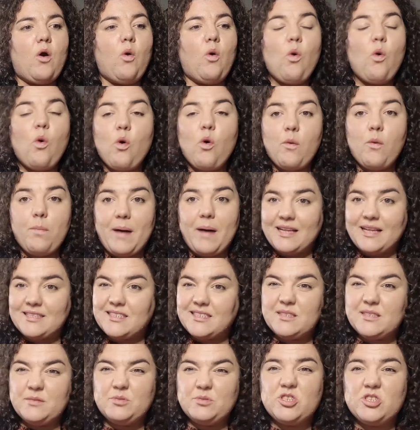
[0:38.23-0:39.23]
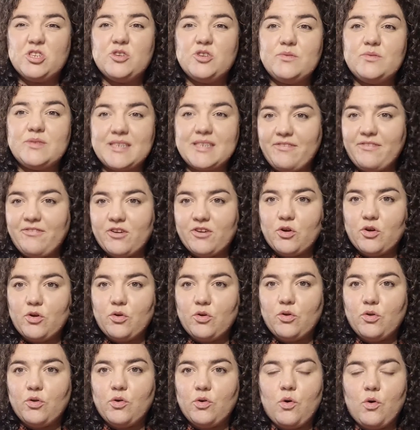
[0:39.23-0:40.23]
or patterns that were too
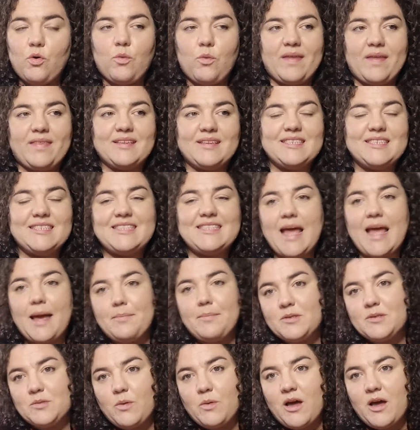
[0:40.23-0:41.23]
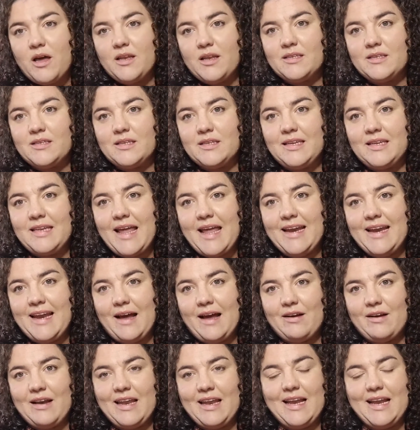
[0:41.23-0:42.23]
difficult, or where the steps weren't laid
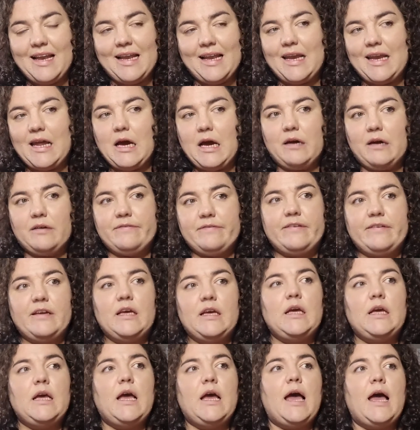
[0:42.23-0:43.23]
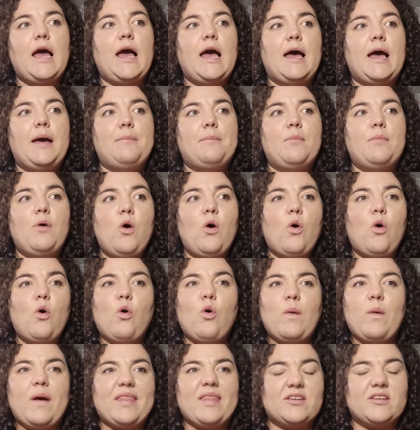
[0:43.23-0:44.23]
out clearly enough,
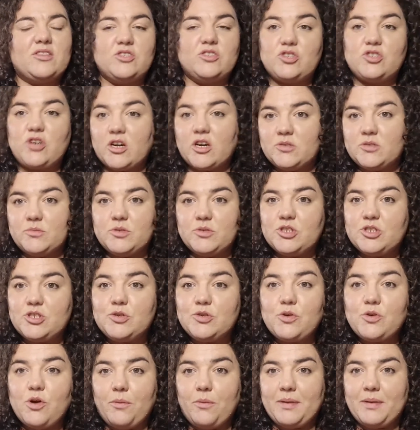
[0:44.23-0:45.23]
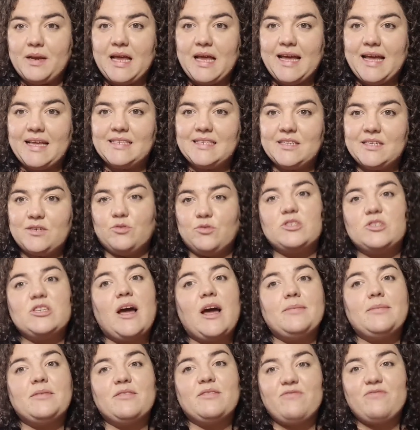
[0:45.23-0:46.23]
or where the construction was too complicated, or the
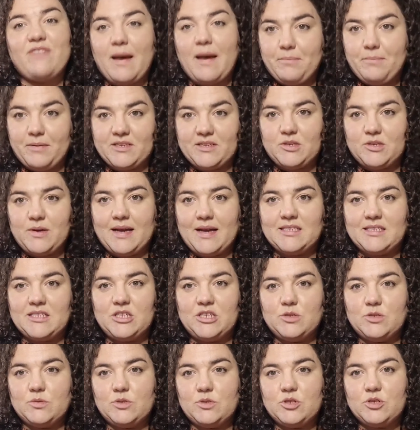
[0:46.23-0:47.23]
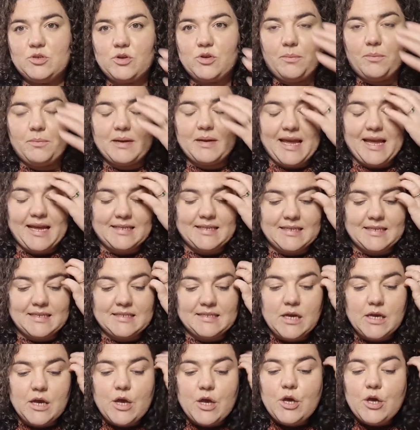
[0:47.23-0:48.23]
types of fabrics you had to use were too
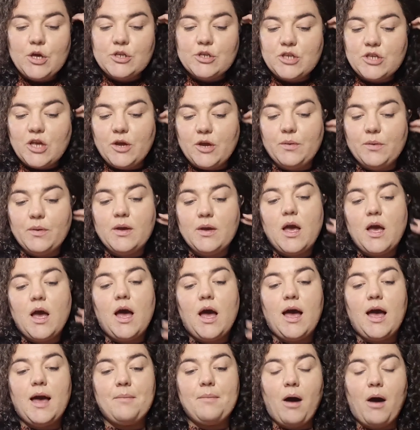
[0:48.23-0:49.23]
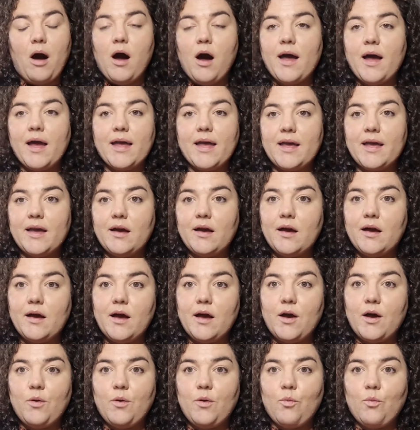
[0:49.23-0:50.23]
complicated. So I
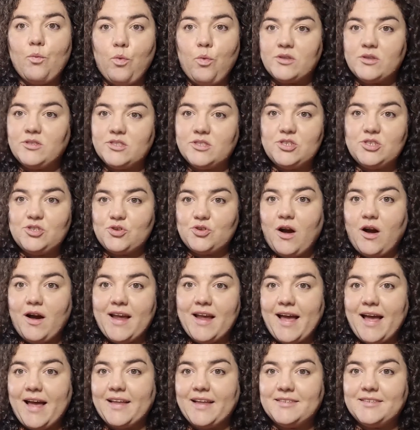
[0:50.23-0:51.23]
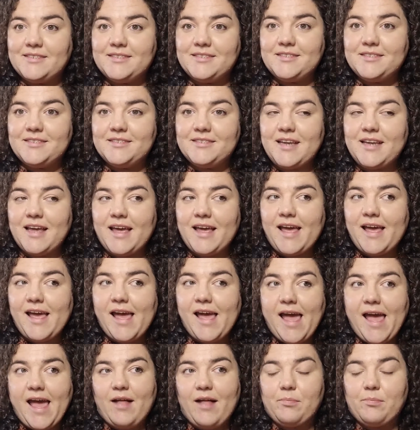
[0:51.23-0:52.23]
want to try and
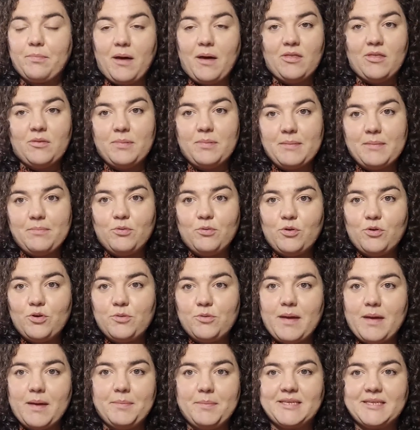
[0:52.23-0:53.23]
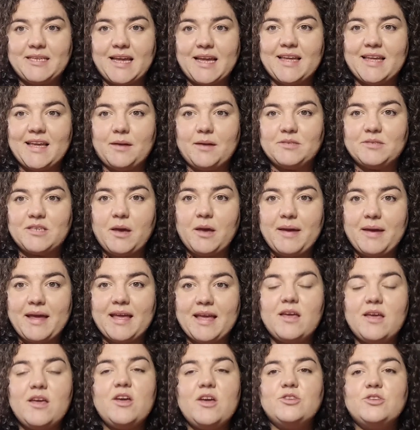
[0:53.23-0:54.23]
help other people who may be taking up
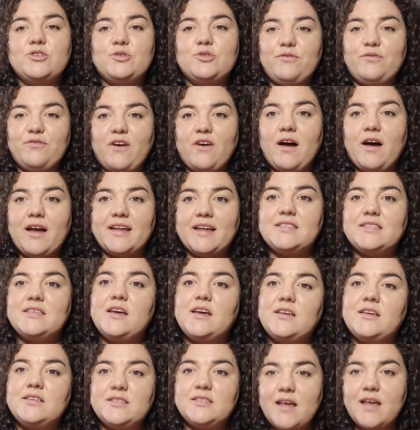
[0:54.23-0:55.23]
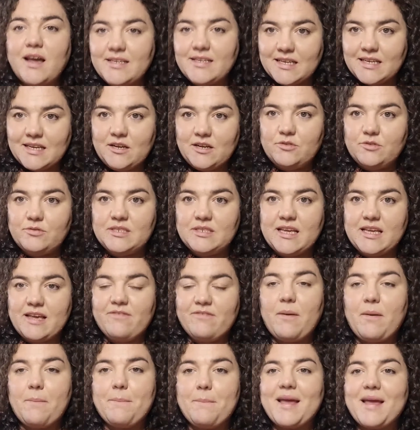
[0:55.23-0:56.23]
sewing to find size
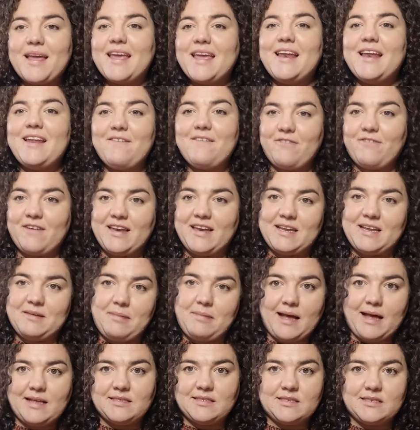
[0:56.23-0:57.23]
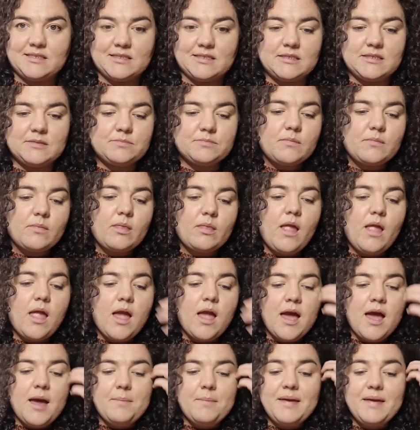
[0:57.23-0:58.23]
inclusive, beginner friendly patterns.
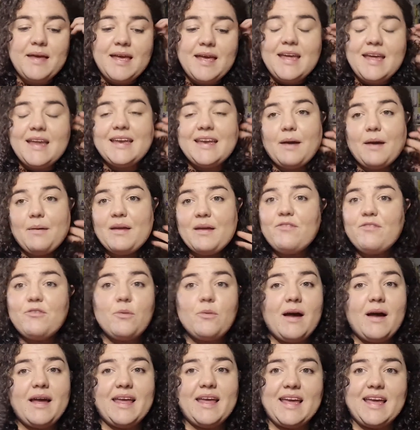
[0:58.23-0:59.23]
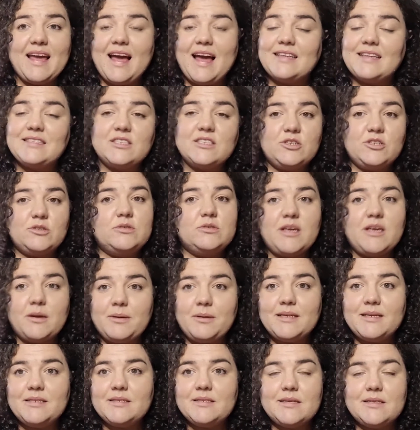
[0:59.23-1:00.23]
Now, if you are here as a new
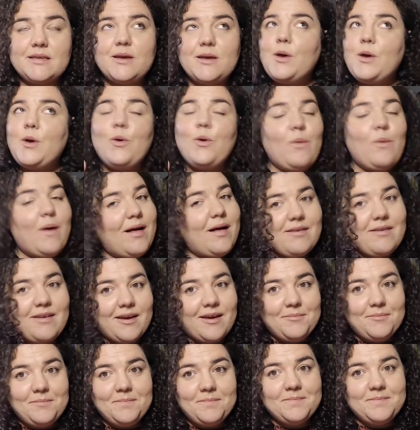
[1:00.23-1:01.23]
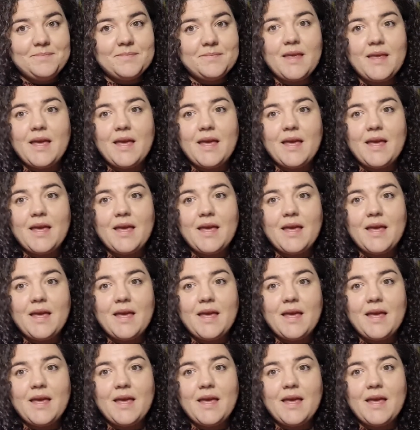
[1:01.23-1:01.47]
sewist, welcome.